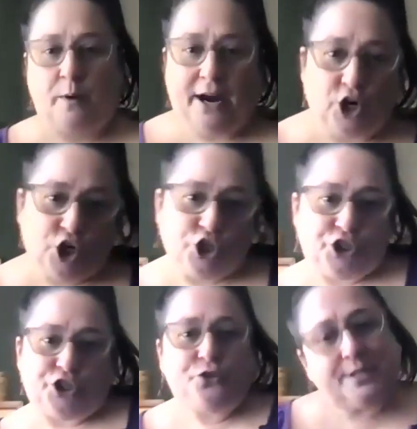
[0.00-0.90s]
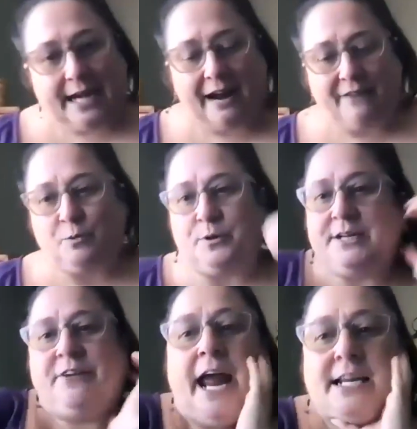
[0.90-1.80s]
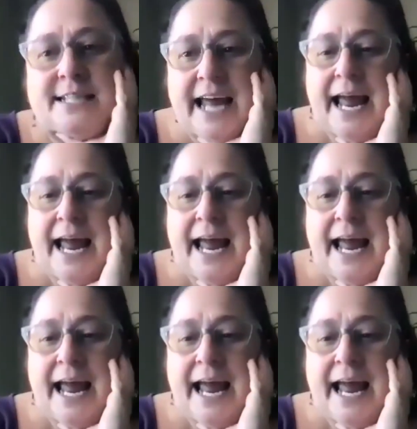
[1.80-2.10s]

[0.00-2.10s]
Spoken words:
wear her suits and have her briefcase.